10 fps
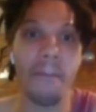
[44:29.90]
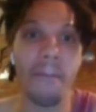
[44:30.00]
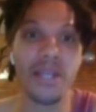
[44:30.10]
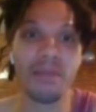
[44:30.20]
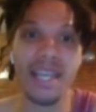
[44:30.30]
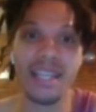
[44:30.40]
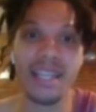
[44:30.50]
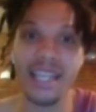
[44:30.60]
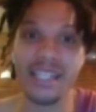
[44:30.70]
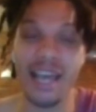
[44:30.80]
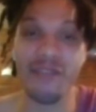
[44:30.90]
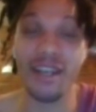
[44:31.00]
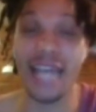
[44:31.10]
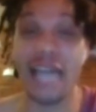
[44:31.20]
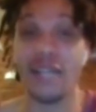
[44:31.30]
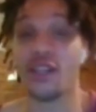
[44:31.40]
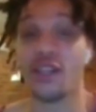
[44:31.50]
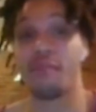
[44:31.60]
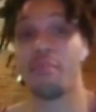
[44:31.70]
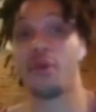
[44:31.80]
Bishop takes a7. That
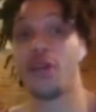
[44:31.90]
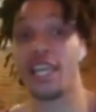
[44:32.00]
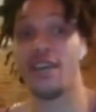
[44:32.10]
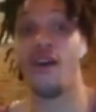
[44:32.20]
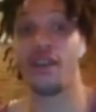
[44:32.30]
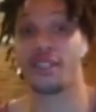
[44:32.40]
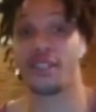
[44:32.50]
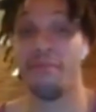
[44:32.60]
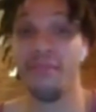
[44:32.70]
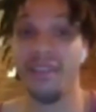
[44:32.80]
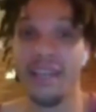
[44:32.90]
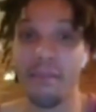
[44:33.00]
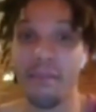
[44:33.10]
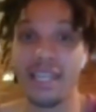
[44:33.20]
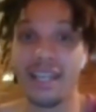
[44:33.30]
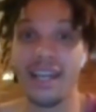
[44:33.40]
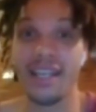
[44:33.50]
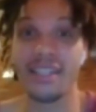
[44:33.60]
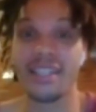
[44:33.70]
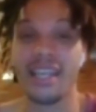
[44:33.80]
looks pretty awesome,
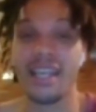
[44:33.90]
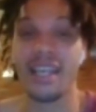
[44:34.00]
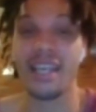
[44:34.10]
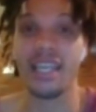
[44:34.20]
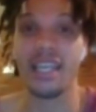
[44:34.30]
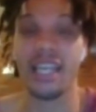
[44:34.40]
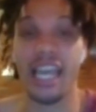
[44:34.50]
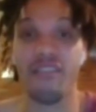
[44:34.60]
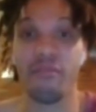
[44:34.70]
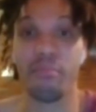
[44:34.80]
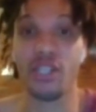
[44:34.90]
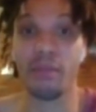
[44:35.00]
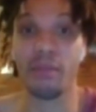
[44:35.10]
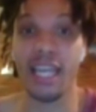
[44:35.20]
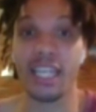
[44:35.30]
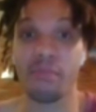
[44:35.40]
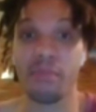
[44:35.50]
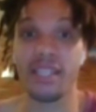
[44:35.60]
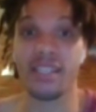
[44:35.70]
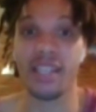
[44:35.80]
because if bishop takes
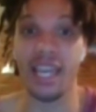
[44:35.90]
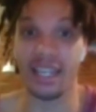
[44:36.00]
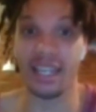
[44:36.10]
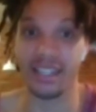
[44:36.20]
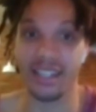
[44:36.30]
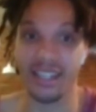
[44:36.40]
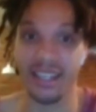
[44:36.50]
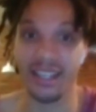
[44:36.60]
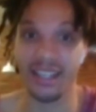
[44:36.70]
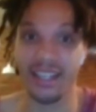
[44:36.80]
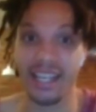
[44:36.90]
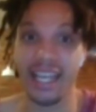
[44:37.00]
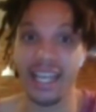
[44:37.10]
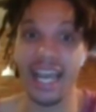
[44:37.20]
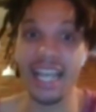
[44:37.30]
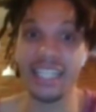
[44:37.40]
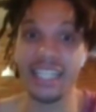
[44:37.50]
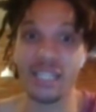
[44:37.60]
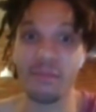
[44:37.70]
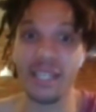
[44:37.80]
b6, knight
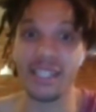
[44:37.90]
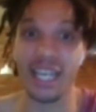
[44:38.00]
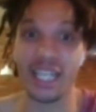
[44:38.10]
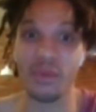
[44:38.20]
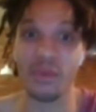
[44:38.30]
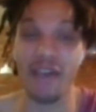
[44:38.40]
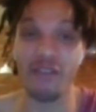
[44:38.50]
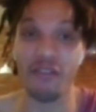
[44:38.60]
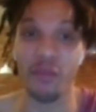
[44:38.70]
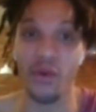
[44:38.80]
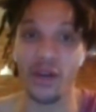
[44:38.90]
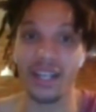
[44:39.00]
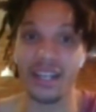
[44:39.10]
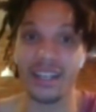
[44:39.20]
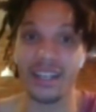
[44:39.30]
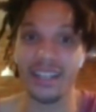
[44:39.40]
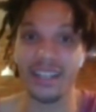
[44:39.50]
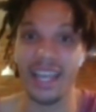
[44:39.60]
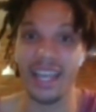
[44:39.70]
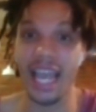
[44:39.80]
takes b6, we have a fork,
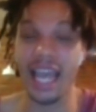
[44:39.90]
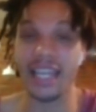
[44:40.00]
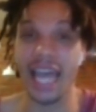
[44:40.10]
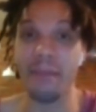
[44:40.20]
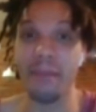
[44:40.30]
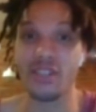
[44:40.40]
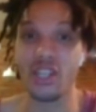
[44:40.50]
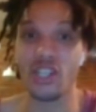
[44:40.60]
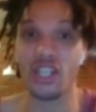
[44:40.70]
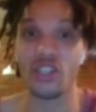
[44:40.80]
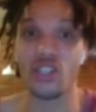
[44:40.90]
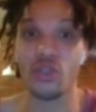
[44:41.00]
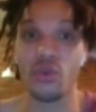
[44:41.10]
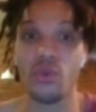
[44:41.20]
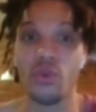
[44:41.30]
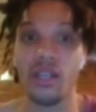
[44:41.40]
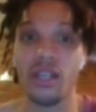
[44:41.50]
and that position, two